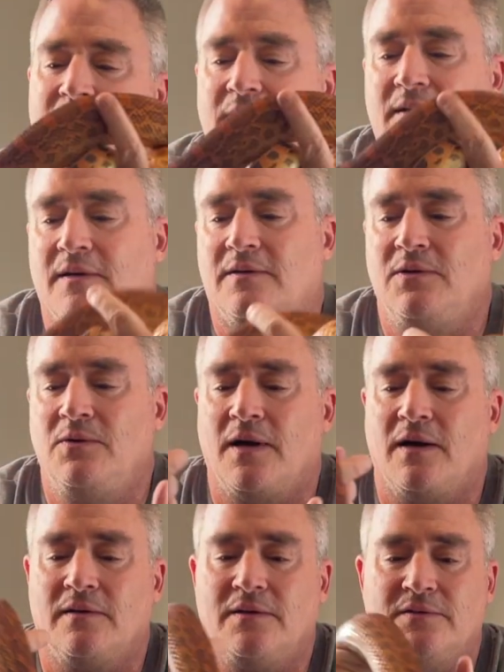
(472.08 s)
conclude
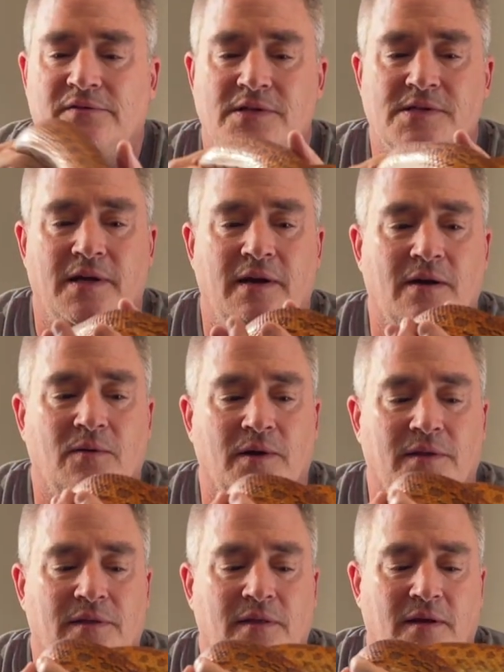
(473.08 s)
our little visit here with
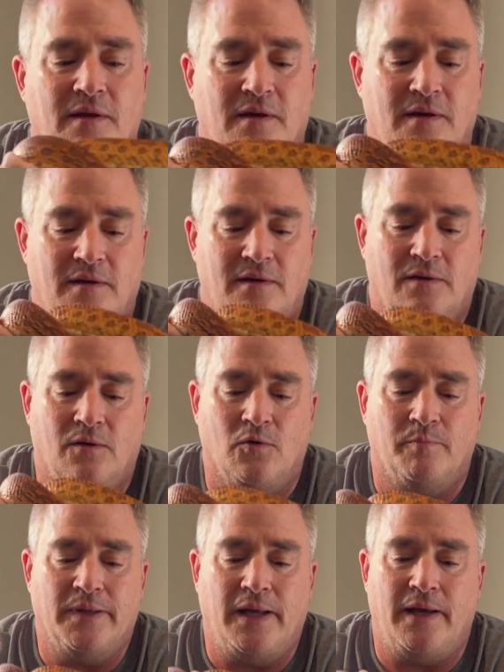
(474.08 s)
old
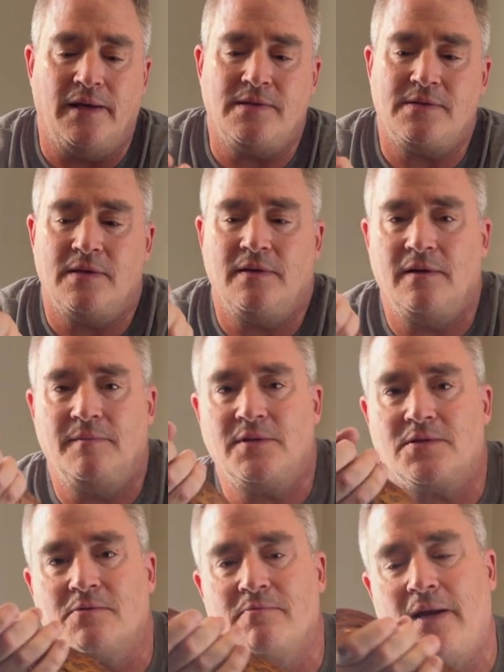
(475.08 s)
Blaze,
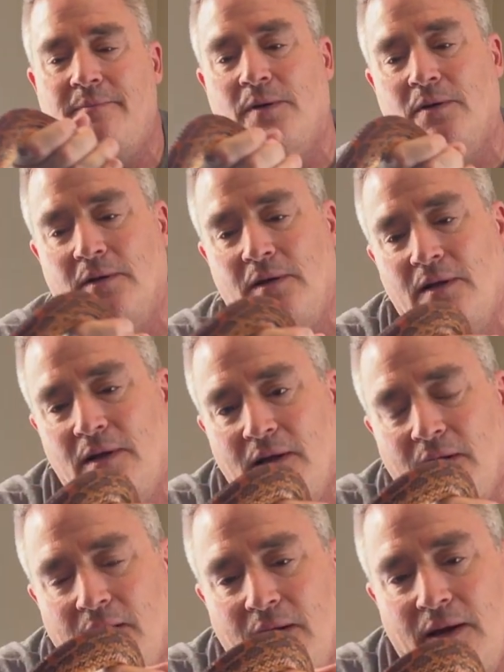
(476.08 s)
Mr. Red Bull.
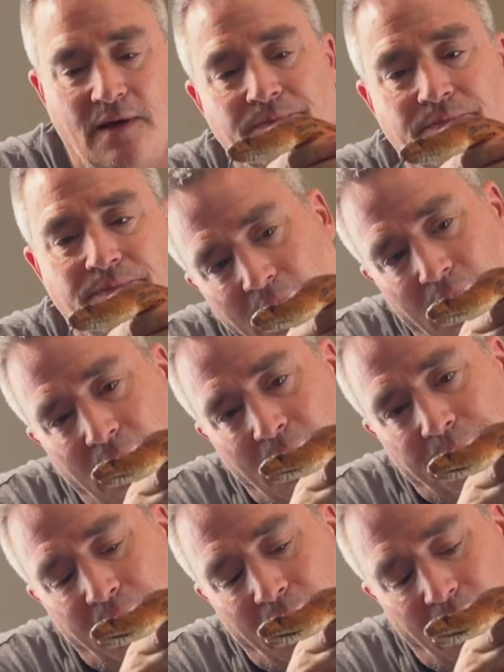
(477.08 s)
All right,
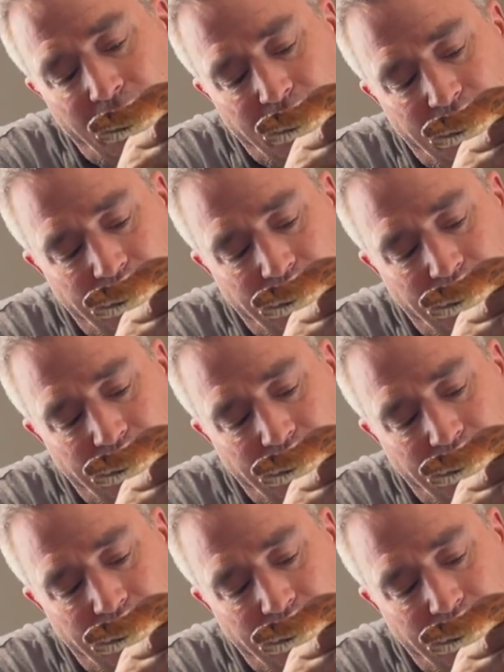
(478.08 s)
Blaze.